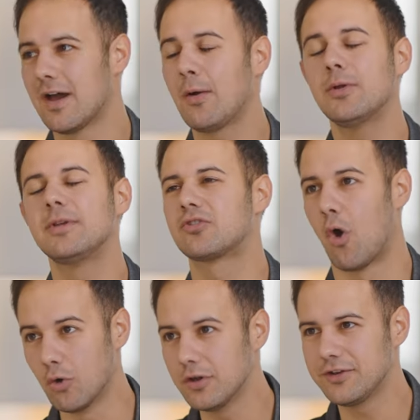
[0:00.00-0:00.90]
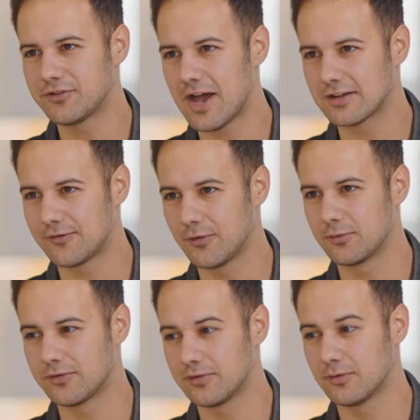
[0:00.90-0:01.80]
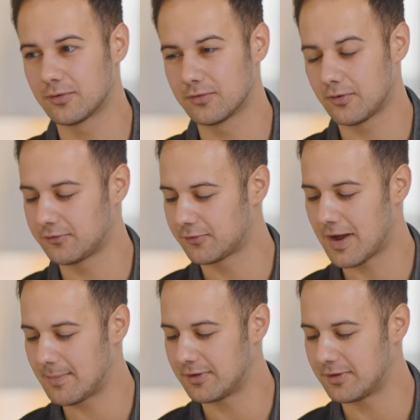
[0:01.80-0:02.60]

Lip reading: I wouldn't be totally shocked if it was Northern Syrah,